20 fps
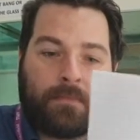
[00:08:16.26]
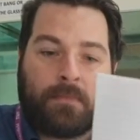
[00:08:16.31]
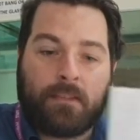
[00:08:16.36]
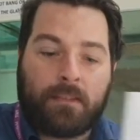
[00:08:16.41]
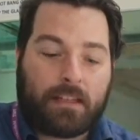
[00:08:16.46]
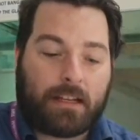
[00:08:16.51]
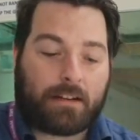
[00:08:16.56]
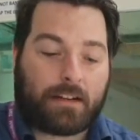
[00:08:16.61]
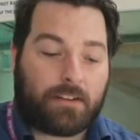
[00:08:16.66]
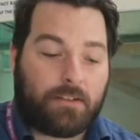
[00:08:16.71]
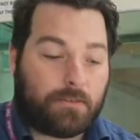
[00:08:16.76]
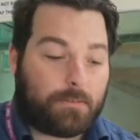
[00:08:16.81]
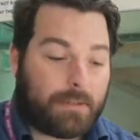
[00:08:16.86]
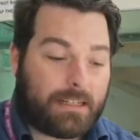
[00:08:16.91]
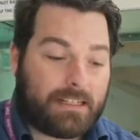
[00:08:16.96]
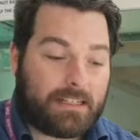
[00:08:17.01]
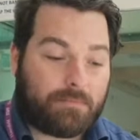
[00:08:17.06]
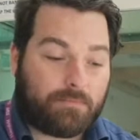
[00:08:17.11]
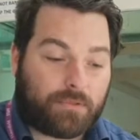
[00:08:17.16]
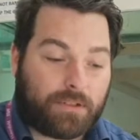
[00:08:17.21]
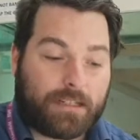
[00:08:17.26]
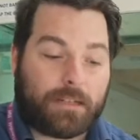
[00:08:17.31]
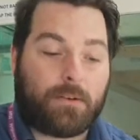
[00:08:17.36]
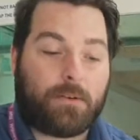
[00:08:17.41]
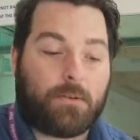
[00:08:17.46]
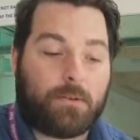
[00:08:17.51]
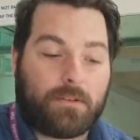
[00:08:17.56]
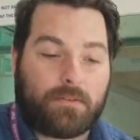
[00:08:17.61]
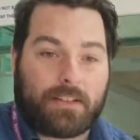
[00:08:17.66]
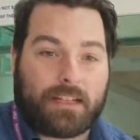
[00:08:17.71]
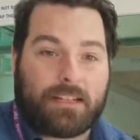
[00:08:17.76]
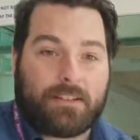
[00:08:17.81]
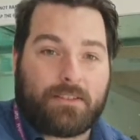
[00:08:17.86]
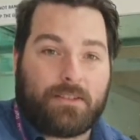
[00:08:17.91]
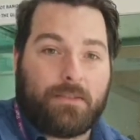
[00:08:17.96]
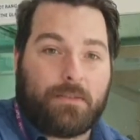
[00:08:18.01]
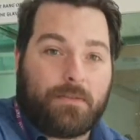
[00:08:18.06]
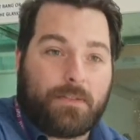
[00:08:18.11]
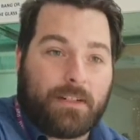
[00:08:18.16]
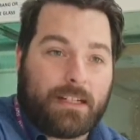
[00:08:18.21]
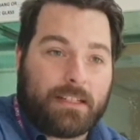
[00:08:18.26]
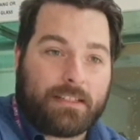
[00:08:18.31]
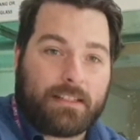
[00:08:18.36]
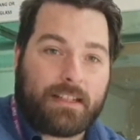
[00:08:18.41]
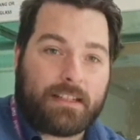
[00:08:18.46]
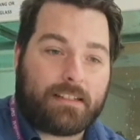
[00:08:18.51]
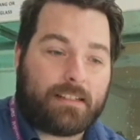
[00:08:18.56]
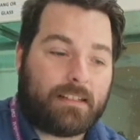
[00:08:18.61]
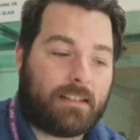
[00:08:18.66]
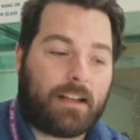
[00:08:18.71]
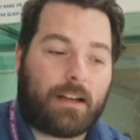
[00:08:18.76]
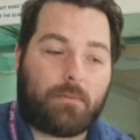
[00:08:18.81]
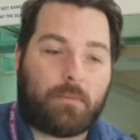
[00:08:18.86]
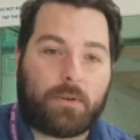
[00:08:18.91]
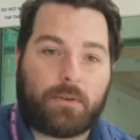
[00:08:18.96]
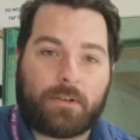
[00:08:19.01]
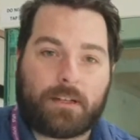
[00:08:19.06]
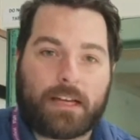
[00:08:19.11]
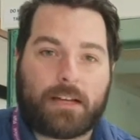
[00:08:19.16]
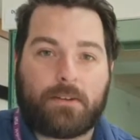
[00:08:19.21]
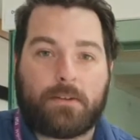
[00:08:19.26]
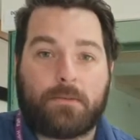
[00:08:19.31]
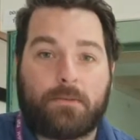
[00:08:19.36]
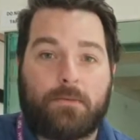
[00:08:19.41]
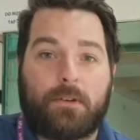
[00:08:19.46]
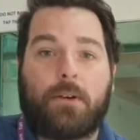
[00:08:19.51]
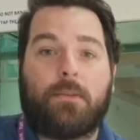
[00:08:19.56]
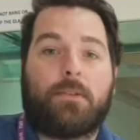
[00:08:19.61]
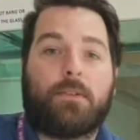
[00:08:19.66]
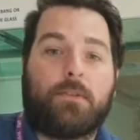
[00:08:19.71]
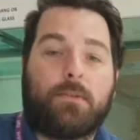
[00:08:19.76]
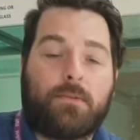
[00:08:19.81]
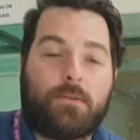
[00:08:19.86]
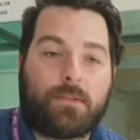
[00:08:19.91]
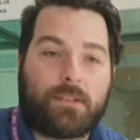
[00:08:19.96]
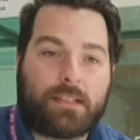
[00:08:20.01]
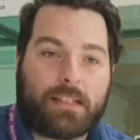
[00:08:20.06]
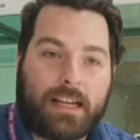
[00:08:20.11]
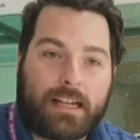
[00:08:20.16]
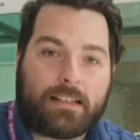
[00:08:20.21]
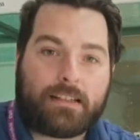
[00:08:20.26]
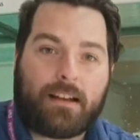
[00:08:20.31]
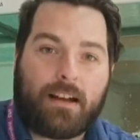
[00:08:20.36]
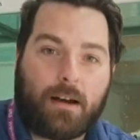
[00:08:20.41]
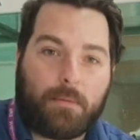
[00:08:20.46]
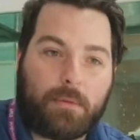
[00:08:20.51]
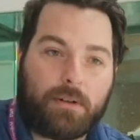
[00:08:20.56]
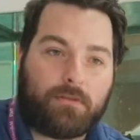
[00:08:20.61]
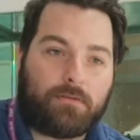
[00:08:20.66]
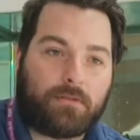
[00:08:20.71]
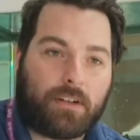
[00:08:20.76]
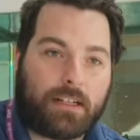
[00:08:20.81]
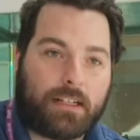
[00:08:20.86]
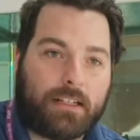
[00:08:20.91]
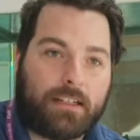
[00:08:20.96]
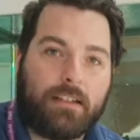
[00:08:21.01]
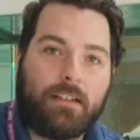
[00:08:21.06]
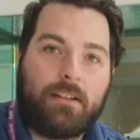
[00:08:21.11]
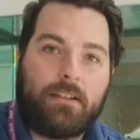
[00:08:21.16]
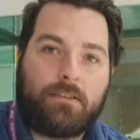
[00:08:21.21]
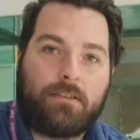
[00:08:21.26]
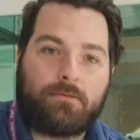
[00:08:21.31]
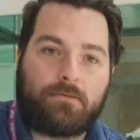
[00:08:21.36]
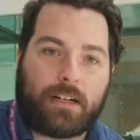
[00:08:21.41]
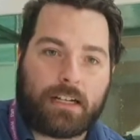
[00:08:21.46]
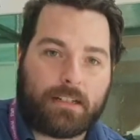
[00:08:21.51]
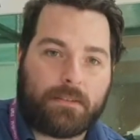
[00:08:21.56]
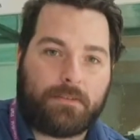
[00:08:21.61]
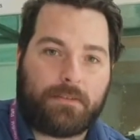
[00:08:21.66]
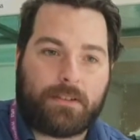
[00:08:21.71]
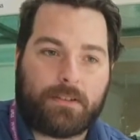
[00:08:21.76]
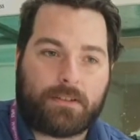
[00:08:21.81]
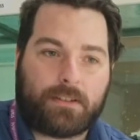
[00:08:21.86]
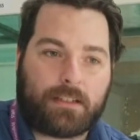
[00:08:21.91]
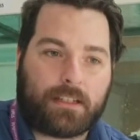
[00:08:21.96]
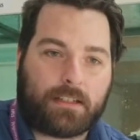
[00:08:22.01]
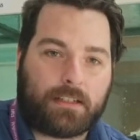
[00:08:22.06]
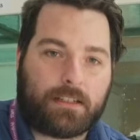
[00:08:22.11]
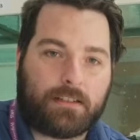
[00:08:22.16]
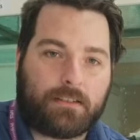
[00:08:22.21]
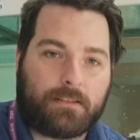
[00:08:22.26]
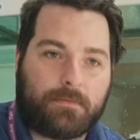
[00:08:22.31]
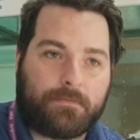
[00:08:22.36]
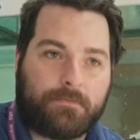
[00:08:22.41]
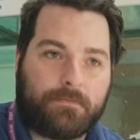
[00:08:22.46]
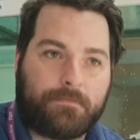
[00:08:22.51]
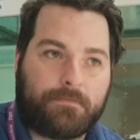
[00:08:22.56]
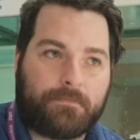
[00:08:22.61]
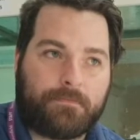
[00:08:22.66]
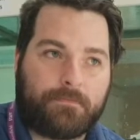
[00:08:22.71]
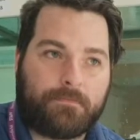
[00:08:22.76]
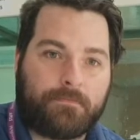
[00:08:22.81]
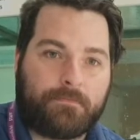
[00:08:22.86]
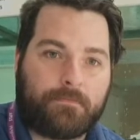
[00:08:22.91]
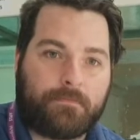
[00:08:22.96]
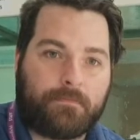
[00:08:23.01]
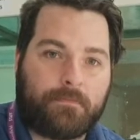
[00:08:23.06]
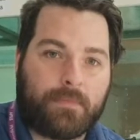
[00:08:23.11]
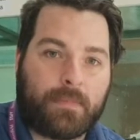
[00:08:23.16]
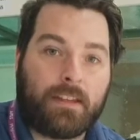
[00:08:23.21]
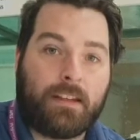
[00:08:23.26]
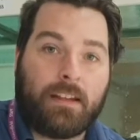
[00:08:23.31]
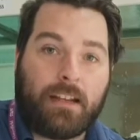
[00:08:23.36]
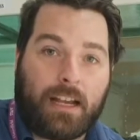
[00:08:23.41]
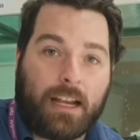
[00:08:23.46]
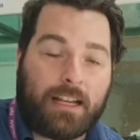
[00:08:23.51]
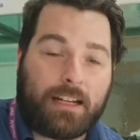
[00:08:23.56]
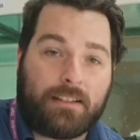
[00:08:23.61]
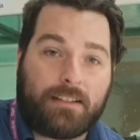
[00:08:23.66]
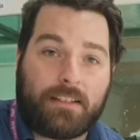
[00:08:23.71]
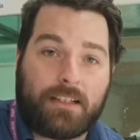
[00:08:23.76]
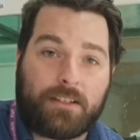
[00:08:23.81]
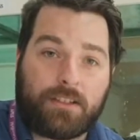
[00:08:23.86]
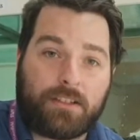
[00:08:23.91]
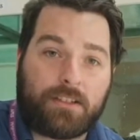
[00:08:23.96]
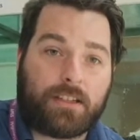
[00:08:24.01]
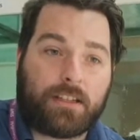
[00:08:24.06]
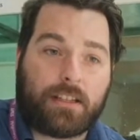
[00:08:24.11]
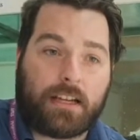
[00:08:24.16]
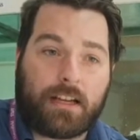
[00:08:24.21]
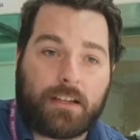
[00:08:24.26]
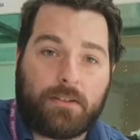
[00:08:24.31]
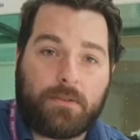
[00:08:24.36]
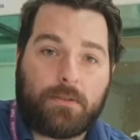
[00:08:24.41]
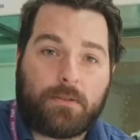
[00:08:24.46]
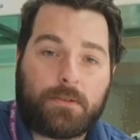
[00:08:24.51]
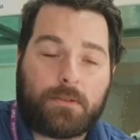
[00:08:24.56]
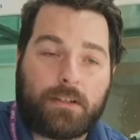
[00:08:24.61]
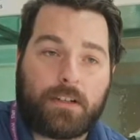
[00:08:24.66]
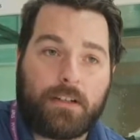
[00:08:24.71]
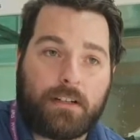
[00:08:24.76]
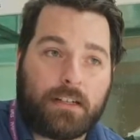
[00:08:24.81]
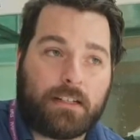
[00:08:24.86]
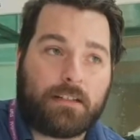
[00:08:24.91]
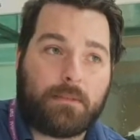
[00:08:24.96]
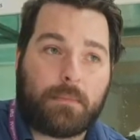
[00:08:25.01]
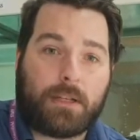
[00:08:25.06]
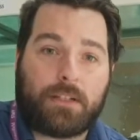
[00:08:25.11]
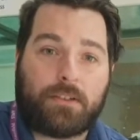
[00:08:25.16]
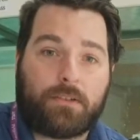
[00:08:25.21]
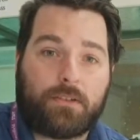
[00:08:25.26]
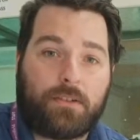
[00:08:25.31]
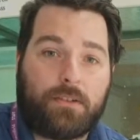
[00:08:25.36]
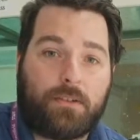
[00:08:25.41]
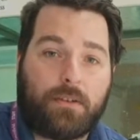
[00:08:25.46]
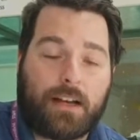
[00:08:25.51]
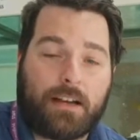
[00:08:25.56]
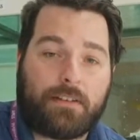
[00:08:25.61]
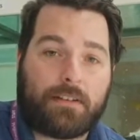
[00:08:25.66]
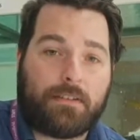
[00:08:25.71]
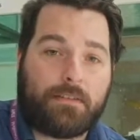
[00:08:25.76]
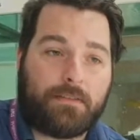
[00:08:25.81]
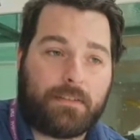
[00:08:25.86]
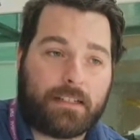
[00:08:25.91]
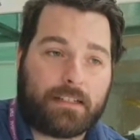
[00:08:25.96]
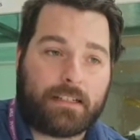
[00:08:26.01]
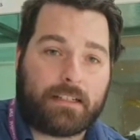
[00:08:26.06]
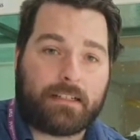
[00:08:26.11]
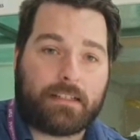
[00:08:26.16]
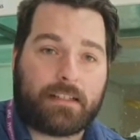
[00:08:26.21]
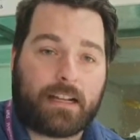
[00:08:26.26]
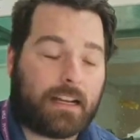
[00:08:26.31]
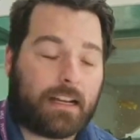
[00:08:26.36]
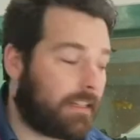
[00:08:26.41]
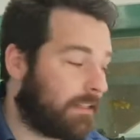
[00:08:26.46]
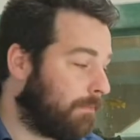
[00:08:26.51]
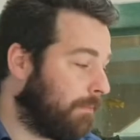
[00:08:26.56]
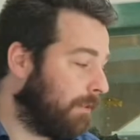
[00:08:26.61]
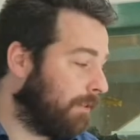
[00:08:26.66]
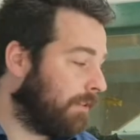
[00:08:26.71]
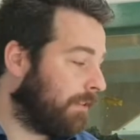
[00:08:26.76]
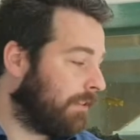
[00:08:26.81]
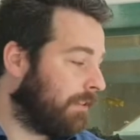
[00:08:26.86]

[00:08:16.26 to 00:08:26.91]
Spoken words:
Now can you please bring all of that to your first lesson and we'll get your folder all set up and running, ready for your studies. In addition to that, you also need to make sure you have a physics textbook.